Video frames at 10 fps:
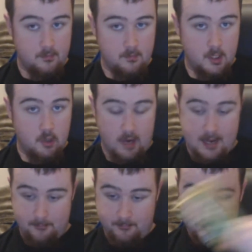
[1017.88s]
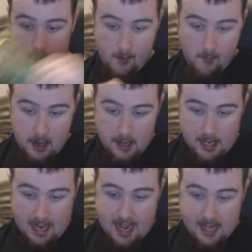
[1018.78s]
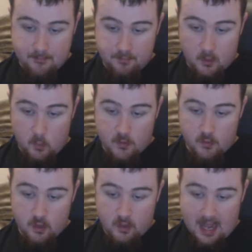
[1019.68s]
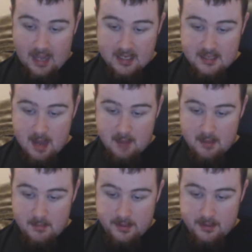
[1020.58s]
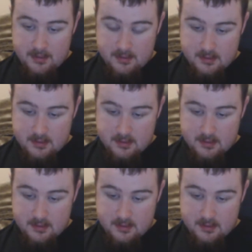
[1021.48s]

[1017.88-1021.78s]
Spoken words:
crate, with real edamame beans